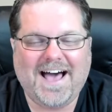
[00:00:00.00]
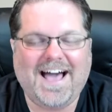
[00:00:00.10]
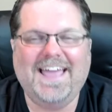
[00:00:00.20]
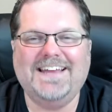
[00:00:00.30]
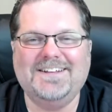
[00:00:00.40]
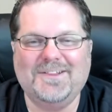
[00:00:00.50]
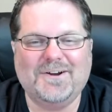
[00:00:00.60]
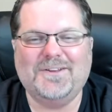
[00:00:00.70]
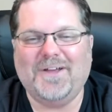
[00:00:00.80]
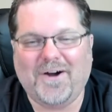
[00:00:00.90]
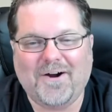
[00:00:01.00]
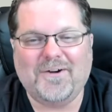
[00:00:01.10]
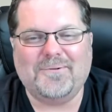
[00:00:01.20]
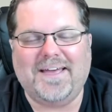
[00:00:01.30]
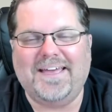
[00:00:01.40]
I had to learn the
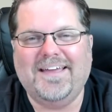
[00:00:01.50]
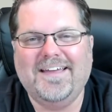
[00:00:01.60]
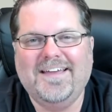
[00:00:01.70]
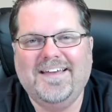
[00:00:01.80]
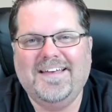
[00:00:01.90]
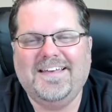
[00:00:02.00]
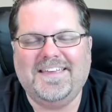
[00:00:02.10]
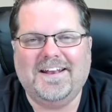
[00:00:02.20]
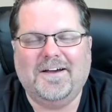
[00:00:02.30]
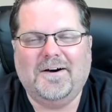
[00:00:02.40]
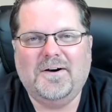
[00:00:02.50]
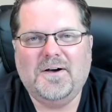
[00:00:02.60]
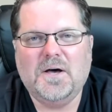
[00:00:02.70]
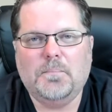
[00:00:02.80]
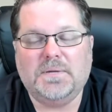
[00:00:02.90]
hard way,
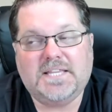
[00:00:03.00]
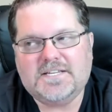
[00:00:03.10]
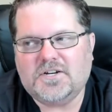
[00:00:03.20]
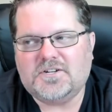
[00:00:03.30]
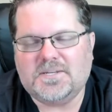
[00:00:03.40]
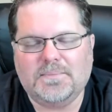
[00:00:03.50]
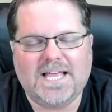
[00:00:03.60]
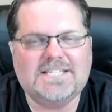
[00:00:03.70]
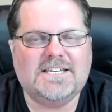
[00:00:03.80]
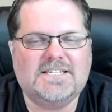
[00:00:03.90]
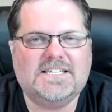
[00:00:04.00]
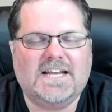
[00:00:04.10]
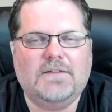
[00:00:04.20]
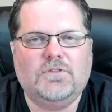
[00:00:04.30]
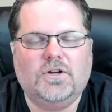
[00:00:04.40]
but these are some lessons that
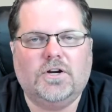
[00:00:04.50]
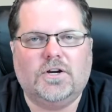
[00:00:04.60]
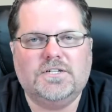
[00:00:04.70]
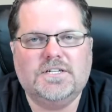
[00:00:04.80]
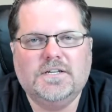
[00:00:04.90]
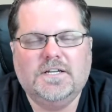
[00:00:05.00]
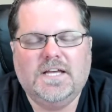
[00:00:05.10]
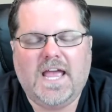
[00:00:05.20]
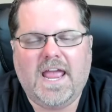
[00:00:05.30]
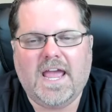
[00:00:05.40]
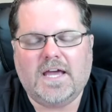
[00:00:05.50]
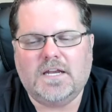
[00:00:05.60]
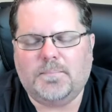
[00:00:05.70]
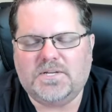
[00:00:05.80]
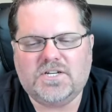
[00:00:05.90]
I've learned. And,
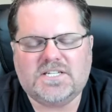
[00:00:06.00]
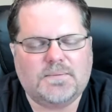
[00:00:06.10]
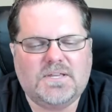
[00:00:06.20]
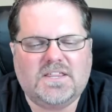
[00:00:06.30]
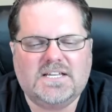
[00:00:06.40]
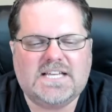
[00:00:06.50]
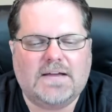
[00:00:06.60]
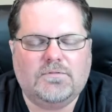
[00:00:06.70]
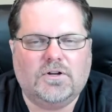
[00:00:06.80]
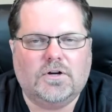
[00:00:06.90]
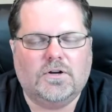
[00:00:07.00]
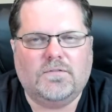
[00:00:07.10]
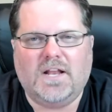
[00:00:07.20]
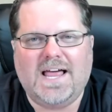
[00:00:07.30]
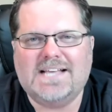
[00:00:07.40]
but just some of the things I've learned
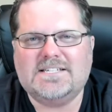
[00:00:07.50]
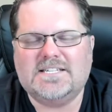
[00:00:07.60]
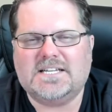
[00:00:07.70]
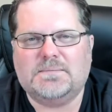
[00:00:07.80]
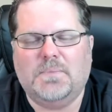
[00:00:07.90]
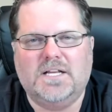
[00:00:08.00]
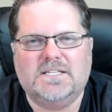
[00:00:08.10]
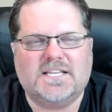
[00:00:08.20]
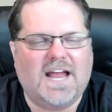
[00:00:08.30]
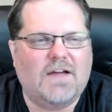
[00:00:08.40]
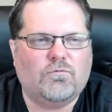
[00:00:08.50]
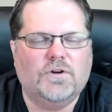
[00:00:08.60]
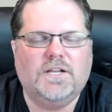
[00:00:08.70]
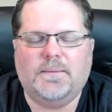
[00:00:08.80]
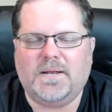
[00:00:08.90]
over the last 6 months that I've
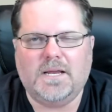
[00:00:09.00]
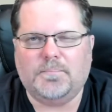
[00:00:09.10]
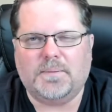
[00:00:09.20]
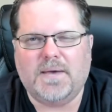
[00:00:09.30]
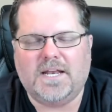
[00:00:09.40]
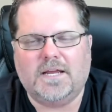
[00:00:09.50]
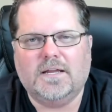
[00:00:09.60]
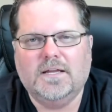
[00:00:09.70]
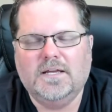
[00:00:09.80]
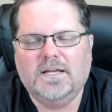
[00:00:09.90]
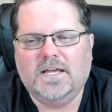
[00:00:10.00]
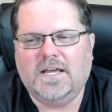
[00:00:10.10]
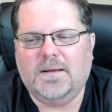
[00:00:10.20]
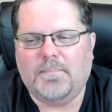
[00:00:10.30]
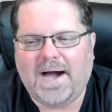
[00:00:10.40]
really been implementing
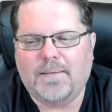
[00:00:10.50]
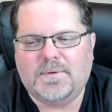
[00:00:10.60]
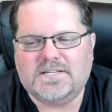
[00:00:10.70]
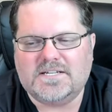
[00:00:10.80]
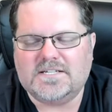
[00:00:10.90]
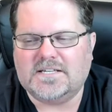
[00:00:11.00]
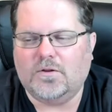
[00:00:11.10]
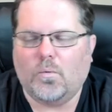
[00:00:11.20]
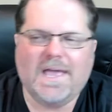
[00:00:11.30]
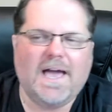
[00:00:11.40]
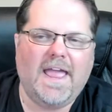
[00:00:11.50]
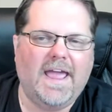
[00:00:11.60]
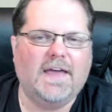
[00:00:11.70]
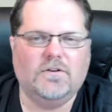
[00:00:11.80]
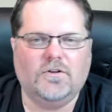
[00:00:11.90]
in my business and the way I
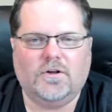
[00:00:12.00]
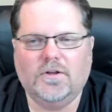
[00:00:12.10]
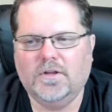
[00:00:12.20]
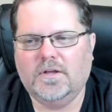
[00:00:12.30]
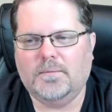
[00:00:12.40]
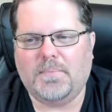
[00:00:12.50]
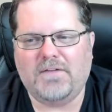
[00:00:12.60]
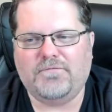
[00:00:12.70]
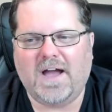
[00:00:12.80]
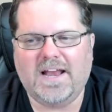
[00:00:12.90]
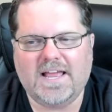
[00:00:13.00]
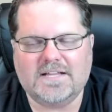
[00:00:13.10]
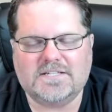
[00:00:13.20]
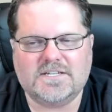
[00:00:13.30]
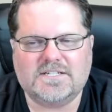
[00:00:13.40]
handle my
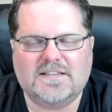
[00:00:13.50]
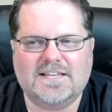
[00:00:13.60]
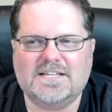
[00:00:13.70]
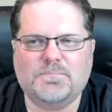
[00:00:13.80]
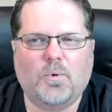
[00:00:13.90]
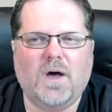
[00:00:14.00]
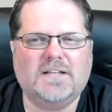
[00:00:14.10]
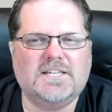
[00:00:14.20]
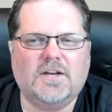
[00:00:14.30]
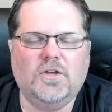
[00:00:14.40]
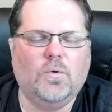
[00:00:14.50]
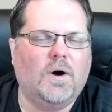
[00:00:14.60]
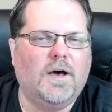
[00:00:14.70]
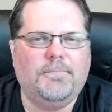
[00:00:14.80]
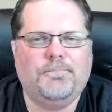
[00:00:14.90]
finances and things. Boy, I'll tell you
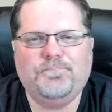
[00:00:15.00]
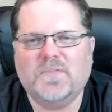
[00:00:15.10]
what,